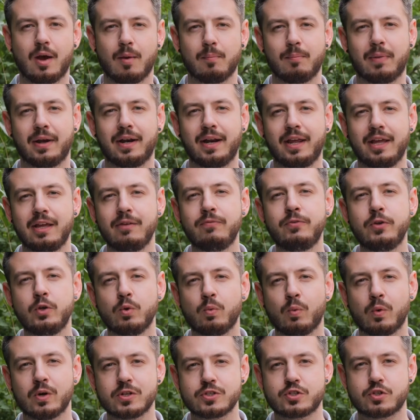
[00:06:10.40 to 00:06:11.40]
But if
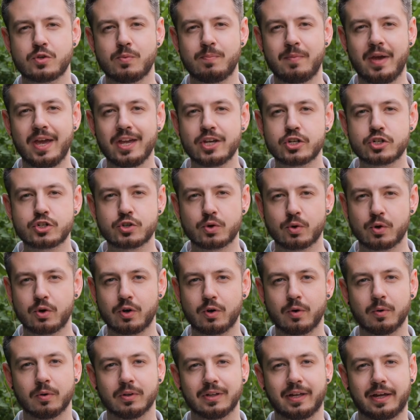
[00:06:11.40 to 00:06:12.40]
you want to make
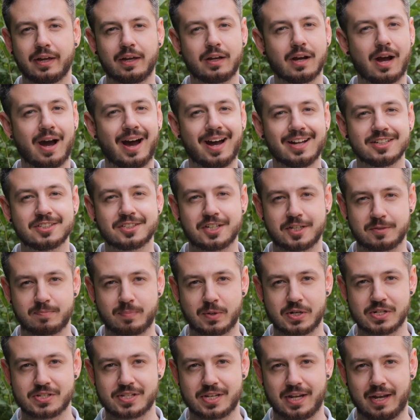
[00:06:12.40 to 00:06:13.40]
sure like
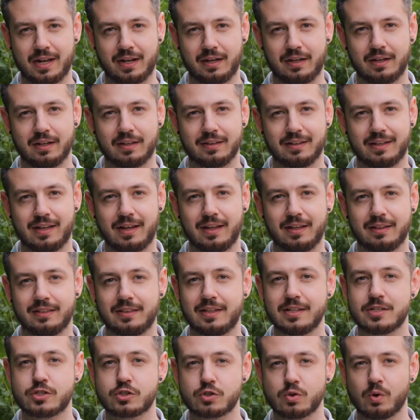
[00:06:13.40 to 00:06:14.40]
100%
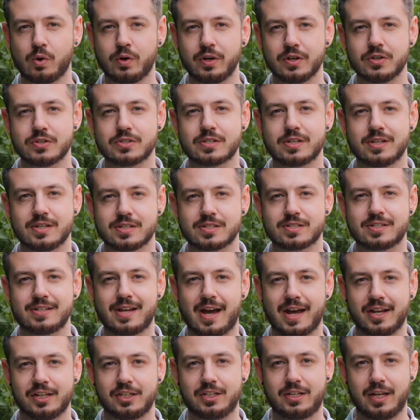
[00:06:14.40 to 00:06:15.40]
that the soils is
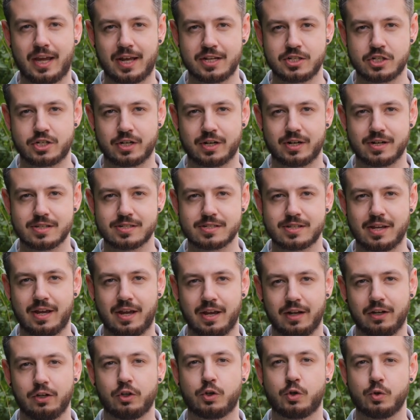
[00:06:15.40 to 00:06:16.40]
not dangerous
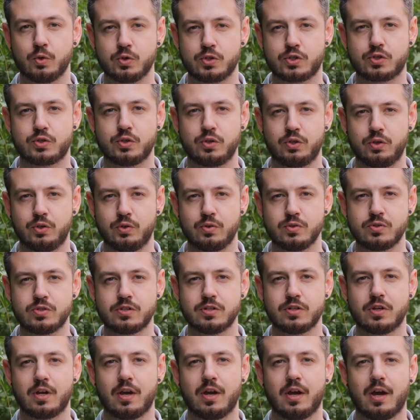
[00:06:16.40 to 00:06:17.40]
and good to
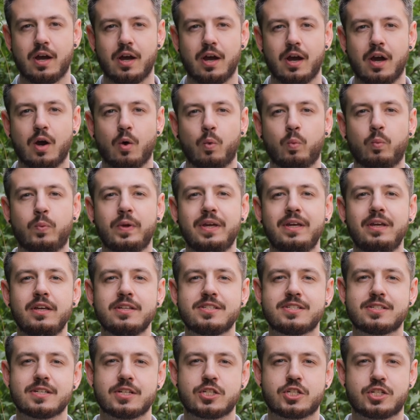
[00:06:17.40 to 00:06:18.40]
use, we
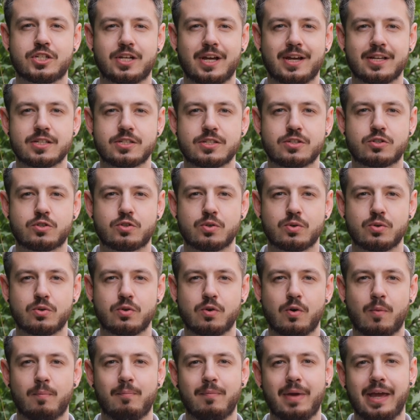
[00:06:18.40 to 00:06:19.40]
suggest
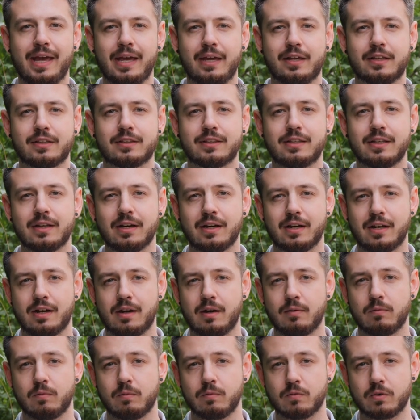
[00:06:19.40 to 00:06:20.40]
to make
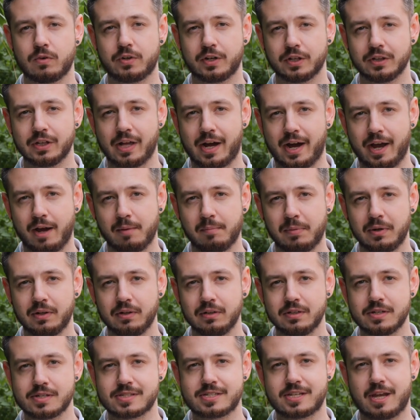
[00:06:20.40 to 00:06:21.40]
the
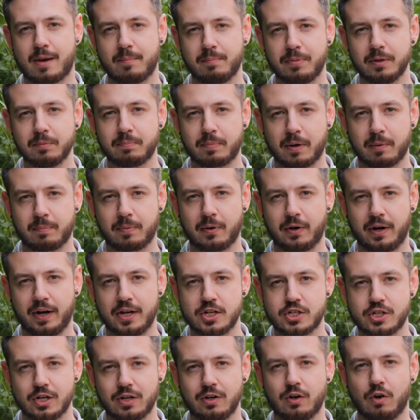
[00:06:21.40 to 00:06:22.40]
reliable sample
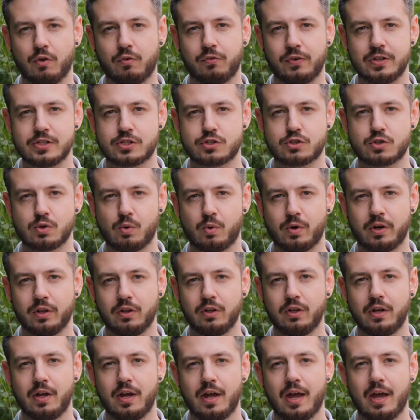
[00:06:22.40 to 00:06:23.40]
preparation of its
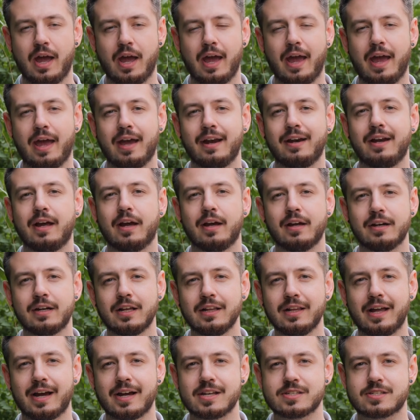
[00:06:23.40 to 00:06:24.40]
soil and
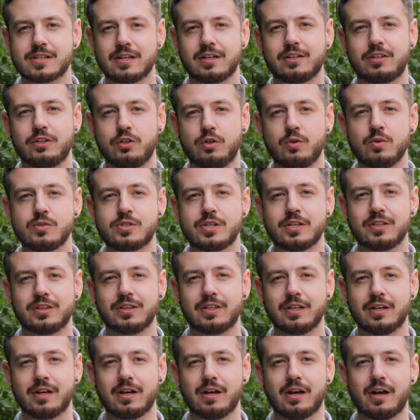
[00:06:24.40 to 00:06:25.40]
analyze it
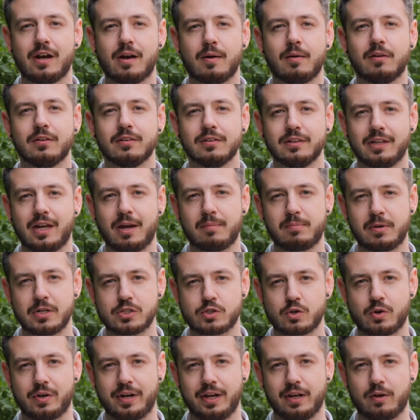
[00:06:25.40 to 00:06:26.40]
using the
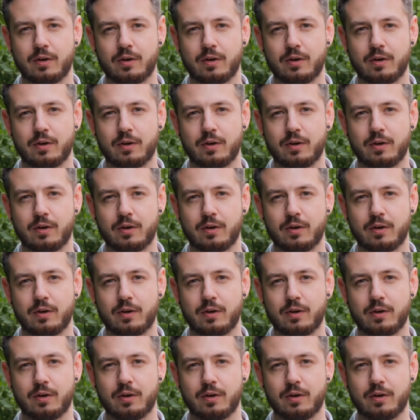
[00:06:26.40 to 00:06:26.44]
laboratory